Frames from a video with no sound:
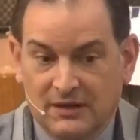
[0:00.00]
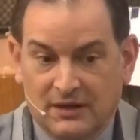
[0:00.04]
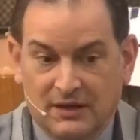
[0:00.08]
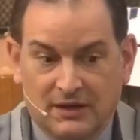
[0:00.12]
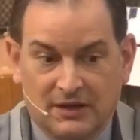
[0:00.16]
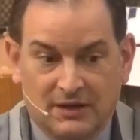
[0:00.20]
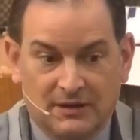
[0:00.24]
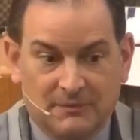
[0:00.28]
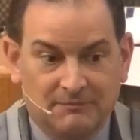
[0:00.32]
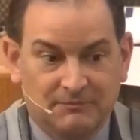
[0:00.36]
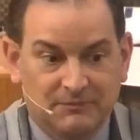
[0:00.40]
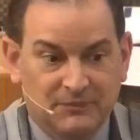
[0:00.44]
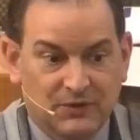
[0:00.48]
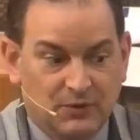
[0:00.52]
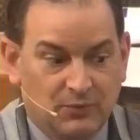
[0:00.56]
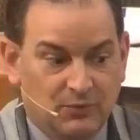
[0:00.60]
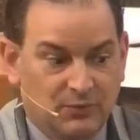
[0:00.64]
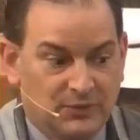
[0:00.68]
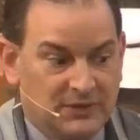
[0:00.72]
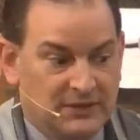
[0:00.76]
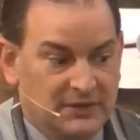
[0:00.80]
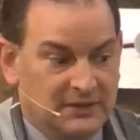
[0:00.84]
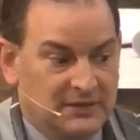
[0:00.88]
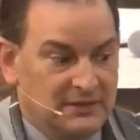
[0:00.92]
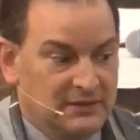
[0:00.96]
Um,
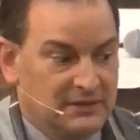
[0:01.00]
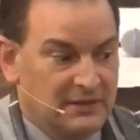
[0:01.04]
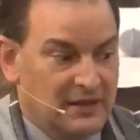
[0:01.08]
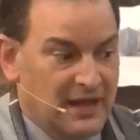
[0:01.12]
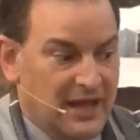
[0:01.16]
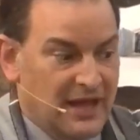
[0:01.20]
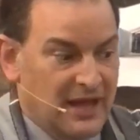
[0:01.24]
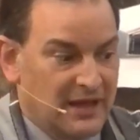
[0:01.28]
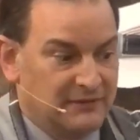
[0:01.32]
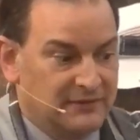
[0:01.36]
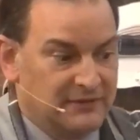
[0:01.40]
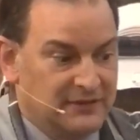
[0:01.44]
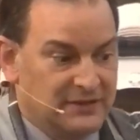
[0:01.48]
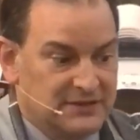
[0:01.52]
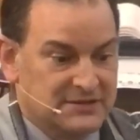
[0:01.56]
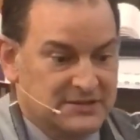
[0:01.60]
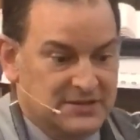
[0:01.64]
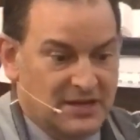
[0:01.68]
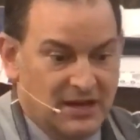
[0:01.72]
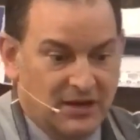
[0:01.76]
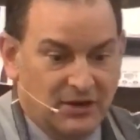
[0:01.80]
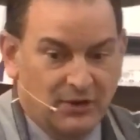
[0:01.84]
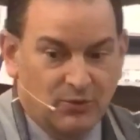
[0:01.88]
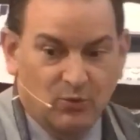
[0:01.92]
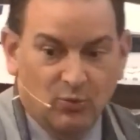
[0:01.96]
we have an
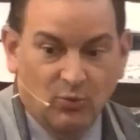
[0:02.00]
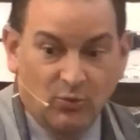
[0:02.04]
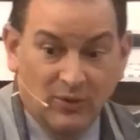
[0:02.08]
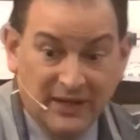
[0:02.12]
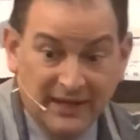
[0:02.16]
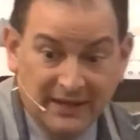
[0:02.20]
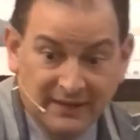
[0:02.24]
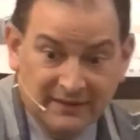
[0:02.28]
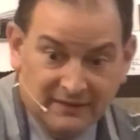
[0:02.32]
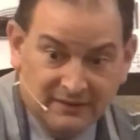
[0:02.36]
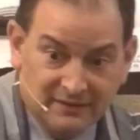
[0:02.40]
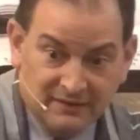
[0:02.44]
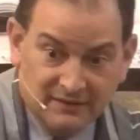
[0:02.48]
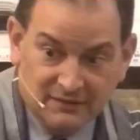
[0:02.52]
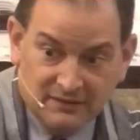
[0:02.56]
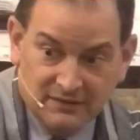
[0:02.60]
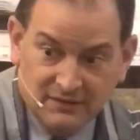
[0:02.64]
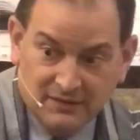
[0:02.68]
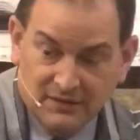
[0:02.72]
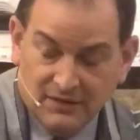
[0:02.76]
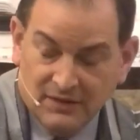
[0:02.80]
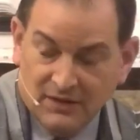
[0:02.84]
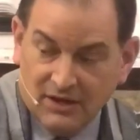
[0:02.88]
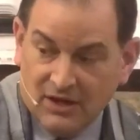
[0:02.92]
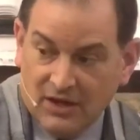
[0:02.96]
entire wing
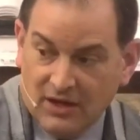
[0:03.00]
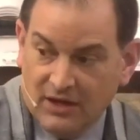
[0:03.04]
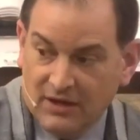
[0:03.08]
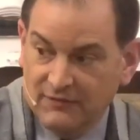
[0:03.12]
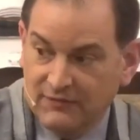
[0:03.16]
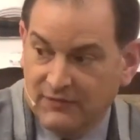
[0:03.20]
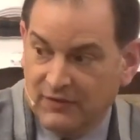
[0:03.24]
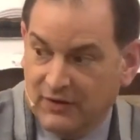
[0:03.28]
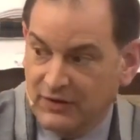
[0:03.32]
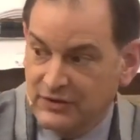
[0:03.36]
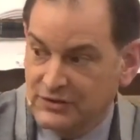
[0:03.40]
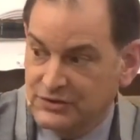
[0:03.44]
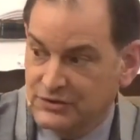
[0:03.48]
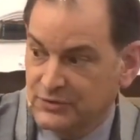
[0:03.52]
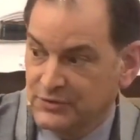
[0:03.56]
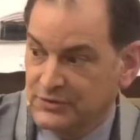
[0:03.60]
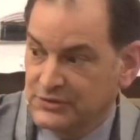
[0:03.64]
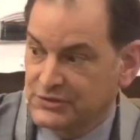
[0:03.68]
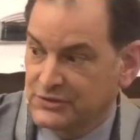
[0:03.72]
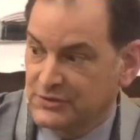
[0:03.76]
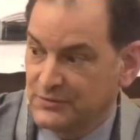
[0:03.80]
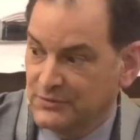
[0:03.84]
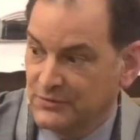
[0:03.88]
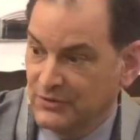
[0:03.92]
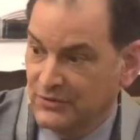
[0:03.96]
of our
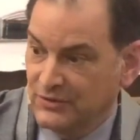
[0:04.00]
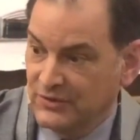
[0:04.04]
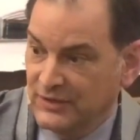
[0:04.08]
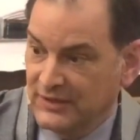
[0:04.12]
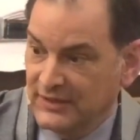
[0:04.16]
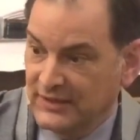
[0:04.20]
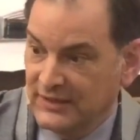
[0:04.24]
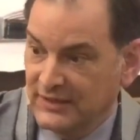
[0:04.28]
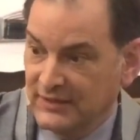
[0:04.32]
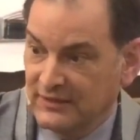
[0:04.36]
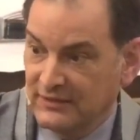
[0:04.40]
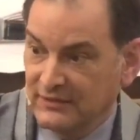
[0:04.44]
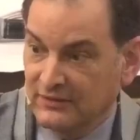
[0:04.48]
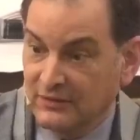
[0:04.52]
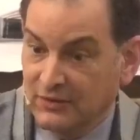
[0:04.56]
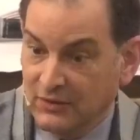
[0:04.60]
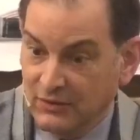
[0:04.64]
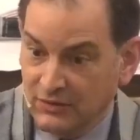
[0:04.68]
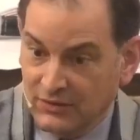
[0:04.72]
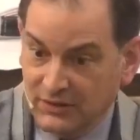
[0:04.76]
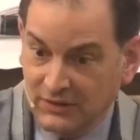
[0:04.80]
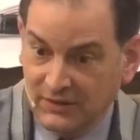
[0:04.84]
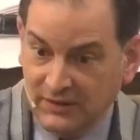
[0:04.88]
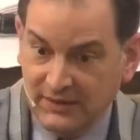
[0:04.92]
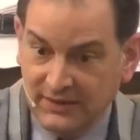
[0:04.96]
Jewish community
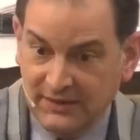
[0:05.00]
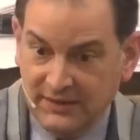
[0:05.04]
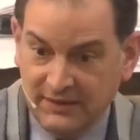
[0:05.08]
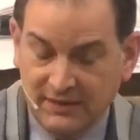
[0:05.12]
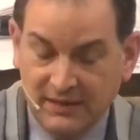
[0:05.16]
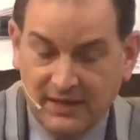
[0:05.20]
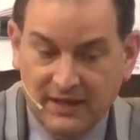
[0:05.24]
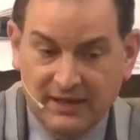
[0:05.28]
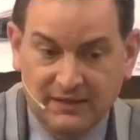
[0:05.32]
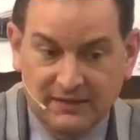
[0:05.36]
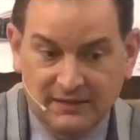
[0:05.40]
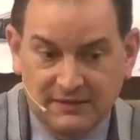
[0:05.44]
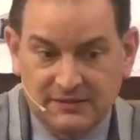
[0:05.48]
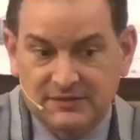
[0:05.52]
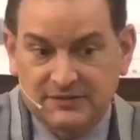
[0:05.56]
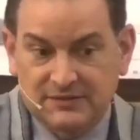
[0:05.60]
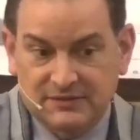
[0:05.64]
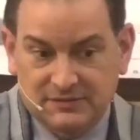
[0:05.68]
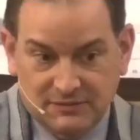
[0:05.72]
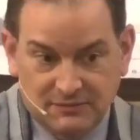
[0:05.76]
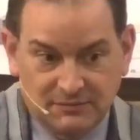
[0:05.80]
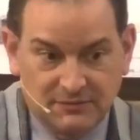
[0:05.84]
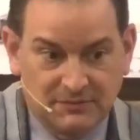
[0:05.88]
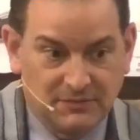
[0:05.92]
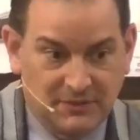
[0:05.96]
locally, and
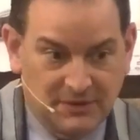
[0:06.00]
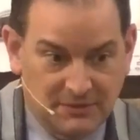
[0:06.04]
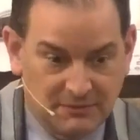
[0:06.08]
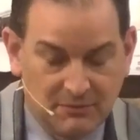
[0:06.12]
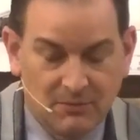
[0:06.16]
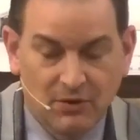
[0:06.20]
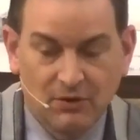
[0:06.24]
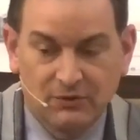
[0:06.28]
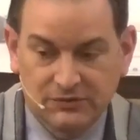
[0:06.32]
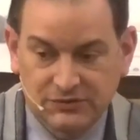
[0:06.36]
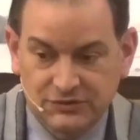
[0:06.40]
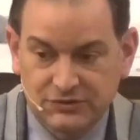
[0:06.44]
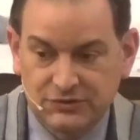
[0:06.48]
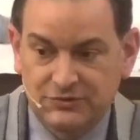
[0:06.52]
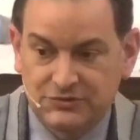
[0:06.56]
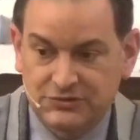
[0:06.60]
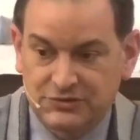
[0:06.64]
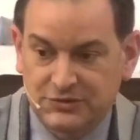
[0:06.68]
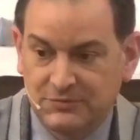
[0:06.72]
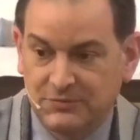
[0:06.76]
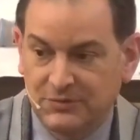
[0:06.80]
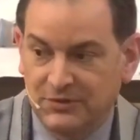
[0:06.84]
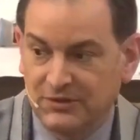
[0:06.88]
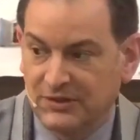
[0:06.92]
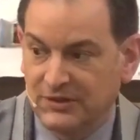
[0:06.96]
it's in most
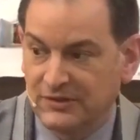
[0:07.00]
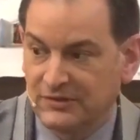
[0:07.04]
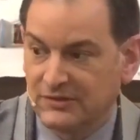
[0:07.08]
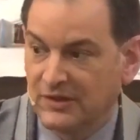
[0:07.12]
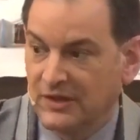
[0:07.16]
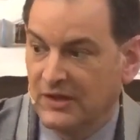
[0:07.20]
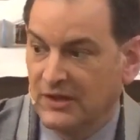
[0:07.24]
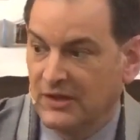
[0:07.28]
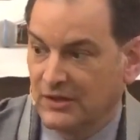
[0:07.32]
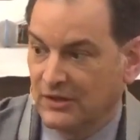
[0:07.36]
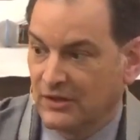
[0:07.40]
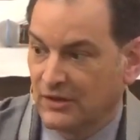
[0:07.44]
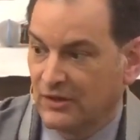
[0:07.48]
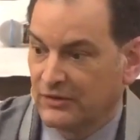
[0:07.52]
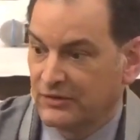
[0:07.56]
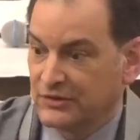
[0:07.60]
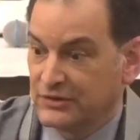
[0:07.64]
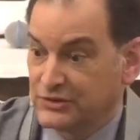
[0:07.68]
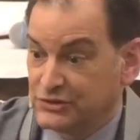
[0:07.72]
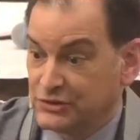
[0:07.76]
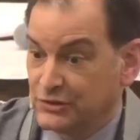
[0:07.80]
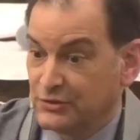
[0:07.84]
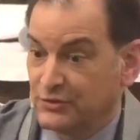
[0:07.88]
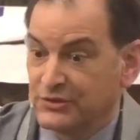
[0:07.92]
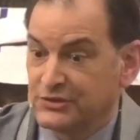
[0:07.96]
Jewish communities, called
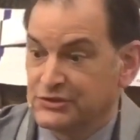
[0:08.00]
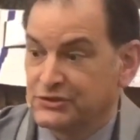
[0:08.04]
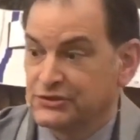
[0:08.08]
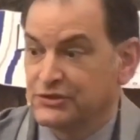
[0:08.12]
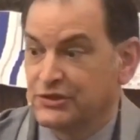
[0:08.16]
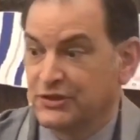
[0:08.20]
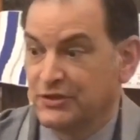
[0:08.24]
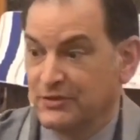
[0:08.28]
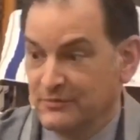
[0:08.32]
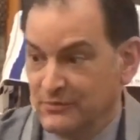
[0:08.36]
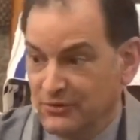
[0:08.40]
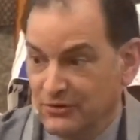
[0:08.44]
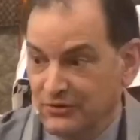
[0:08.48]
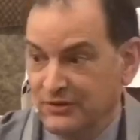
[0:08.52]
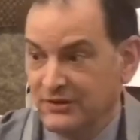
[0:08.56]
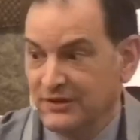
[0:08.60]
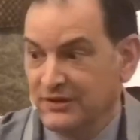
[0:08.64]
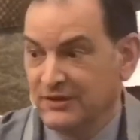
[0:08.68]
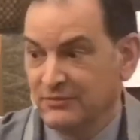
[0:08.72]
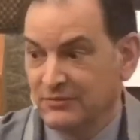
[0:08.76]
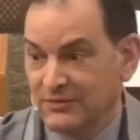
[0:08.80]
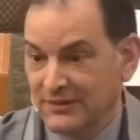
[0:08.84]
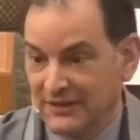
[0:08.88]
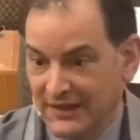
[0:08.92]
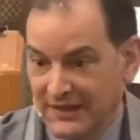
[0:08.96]
the Jewish
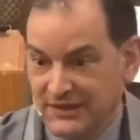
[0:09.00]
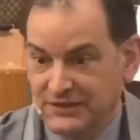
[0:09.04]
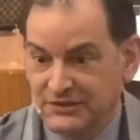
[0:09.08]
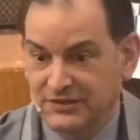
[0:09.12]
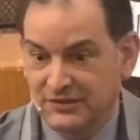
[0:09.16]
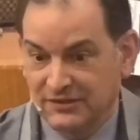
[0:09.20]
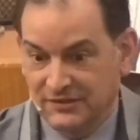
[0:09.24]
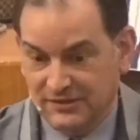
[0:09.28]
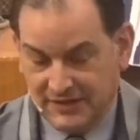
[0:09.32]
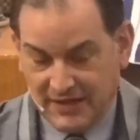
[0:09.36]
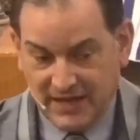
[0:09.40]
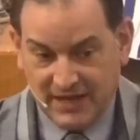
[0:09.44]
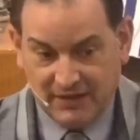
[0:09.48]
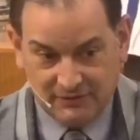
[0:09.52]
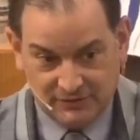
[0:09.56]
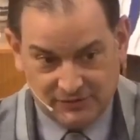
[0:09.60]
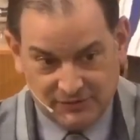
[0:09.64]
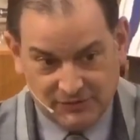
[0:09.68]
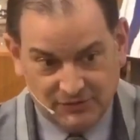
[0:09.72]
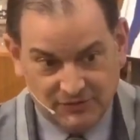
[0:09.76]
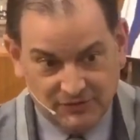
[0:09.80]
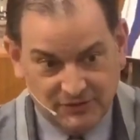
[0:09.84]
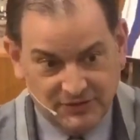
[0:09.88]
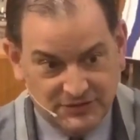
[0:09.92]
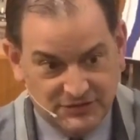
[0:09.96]
Community Relations
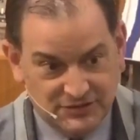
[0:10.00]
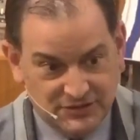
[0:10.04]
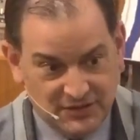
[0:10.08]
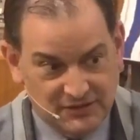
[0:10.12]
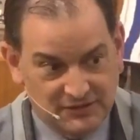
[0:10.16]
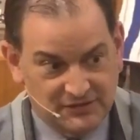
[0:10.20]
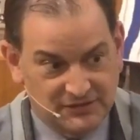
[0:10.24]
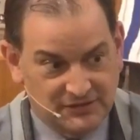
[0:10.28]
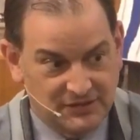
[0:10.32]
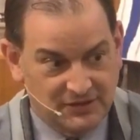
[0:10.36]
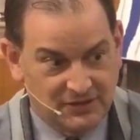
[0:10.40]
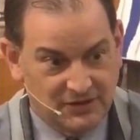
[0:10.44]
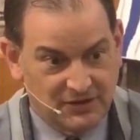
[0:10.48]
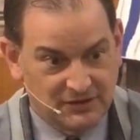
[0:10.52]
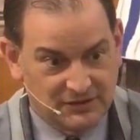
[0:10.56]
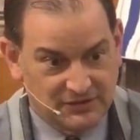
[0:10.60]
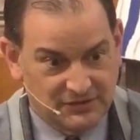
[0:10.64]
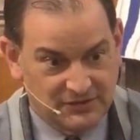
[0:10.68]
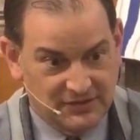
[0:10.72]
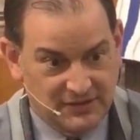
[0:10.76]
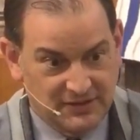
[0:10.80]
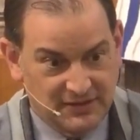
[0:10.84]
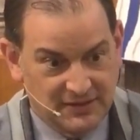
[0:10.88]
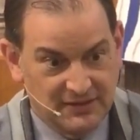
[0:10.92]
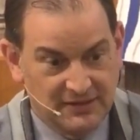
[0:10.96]
Council, the
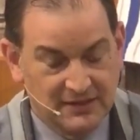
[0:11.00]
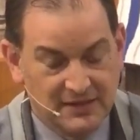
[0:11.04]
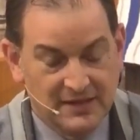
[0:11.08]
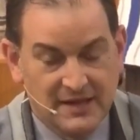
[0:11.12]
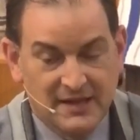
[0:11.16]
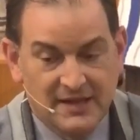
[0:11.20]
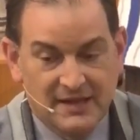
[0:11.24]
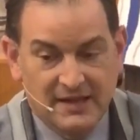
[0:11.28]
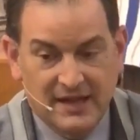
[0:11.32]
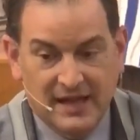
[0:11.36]
JCRC,